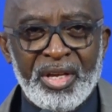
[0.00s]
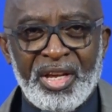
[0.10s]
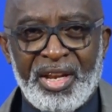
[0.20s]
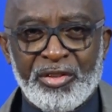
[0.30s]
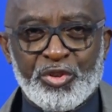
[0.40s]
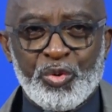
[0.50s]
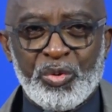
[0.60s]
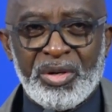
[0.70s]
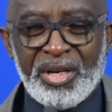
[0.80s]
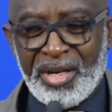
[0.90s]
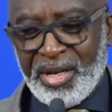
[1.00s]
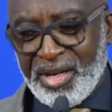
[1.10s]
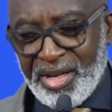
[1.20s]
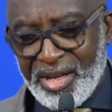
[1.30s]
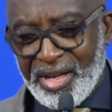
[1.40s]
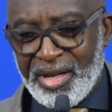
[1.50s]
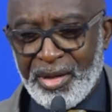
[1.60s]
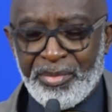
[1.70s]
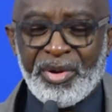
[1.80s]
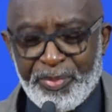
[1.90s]
and into
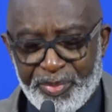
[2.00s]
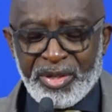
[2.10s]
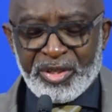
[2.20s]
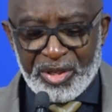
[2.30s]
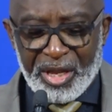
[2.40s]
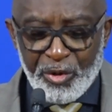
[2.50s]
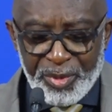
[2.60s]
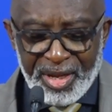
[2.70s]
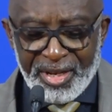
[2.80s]
process into alumina